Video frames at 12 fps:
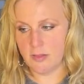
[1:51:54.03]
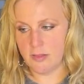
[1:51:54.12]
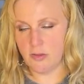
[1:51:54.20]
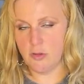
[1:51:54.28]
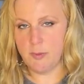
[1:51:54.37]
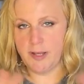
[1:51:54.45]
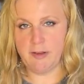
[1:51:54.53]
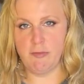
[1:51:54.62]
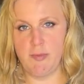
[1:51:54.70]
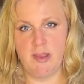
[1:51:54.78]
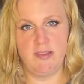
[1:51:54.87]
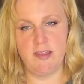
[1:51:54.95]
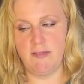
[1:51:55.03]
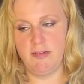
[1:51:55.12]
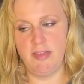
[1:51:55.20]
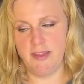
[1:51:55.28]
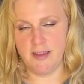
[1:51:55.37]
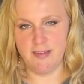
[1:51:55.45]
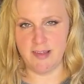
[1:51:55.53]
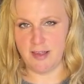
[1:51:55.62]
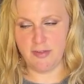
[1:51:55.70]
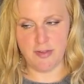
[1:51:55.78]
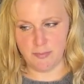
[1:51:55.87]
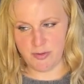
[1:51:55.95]
you might have missed everything I
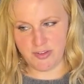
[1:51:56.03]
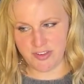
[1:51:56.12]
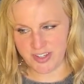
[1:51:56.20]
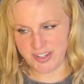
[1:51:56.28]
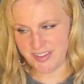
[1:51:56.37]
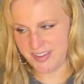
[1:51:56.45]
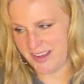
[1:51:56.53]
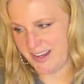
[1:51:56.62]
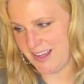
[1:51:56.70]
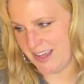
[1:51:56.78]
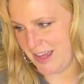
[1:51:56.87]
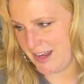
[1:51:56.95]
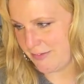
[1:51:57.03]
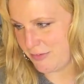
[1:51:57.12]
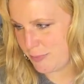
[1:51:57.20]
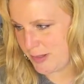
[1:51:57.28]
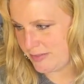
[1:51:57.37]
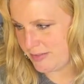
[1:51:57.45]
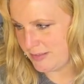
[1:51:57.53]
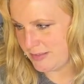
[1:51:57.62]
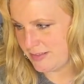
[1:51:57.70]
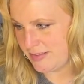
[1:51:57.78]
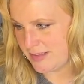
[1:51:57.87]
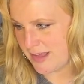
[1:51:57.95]
said, so I'm just going to say it again. I was
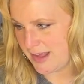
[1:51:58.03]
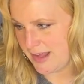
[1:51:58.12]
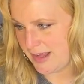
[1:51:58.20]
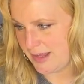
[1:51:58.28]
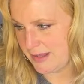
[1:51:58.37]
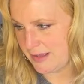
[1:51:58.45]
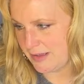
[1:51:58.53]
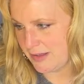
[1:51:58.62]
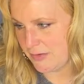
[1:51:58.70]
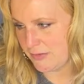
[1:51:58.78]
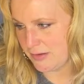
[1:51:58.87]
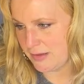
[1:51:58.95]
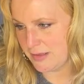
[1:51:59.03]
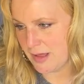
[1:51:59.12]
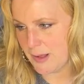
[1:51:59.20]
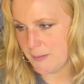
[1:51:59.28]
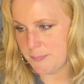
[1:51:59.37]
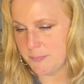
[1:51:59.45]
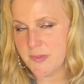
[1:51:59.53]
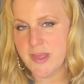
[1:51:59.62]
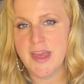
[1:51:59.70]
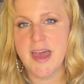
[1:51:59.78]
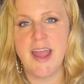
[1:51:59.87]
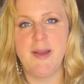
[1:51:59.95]
basically saying,
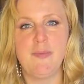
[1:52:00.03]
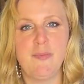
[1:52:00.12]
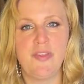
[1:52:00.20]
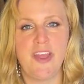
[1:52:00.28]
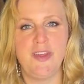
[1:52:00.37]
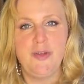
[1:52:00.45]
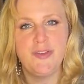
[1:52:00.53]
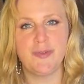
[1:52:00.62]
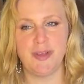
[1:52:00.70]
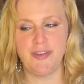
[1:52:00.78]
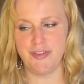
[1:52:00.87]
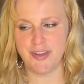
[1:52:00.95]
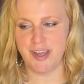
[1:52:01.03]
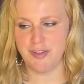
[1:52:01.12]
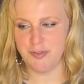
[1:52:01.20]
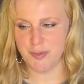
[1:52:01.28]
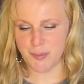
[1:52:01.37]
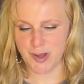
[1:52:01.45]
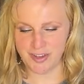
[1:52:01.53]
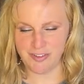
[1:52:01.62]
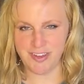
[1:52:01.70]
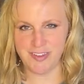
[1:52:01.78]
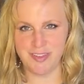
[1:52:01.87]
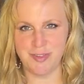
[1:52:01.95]
I thank you so much, you guys, for
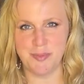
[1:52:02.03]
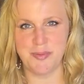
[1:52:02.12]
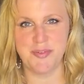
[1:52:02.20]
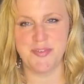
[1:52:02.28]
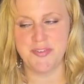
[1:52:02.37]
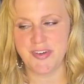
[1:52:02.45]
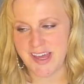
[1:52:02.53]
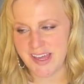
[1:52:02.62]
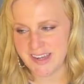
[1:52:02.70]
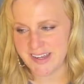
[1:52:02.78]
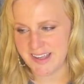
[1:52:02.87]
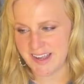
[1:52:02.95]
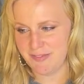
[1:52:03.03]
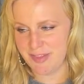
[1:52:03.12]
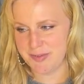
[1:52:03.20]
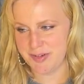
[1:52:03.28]
watching. This was fun. I've never